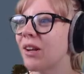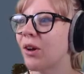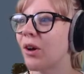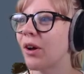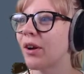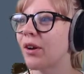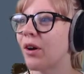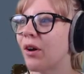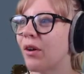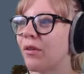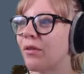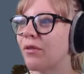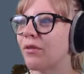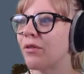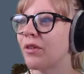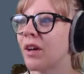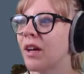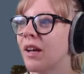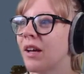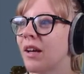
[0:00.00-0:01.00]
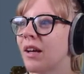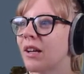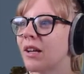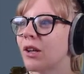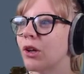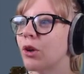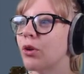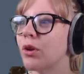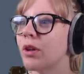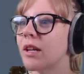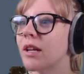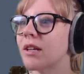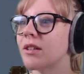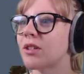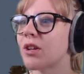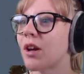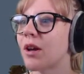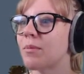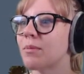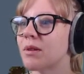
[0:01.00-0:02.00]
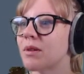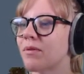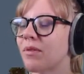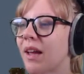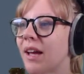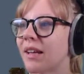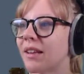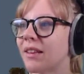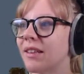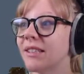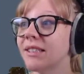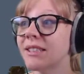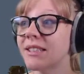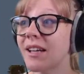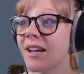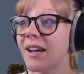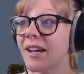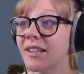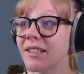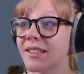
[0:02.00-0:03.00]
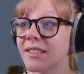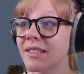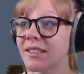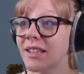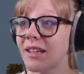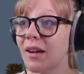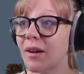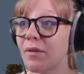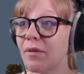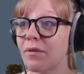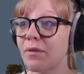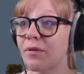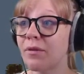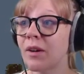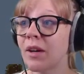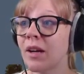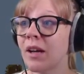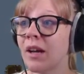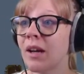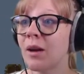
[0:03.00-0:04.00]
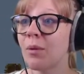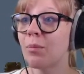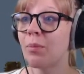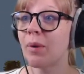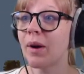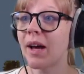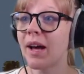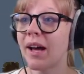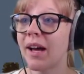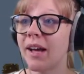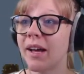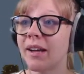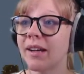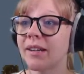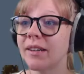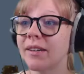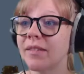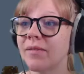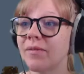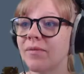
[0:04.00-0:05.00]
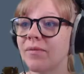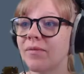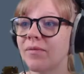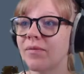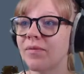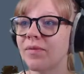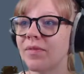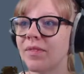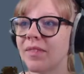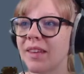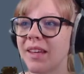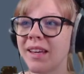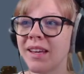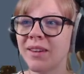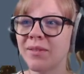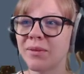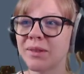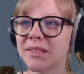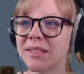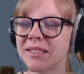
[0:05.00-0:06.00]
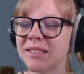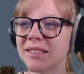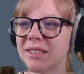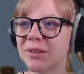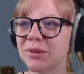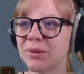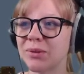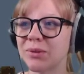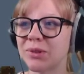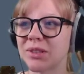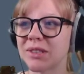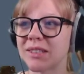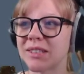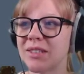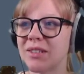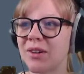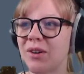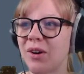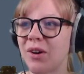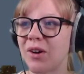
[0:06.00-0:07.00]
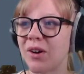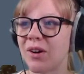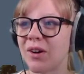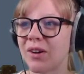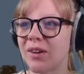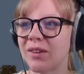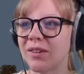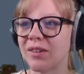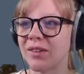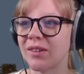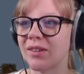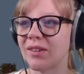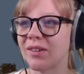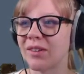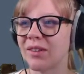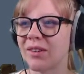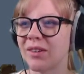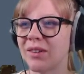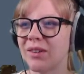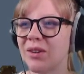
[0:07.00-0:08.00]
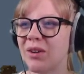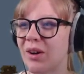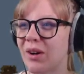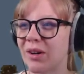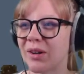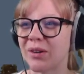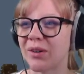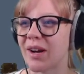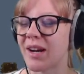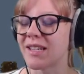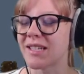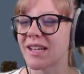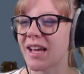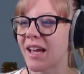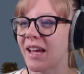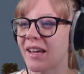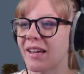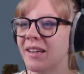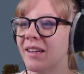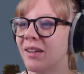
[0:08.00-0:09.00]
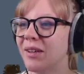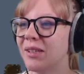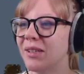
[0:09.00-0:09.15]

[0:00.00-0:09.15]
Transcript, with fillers: a lot of loot in terms of like this kind of stuff, but it was still just not not a great day,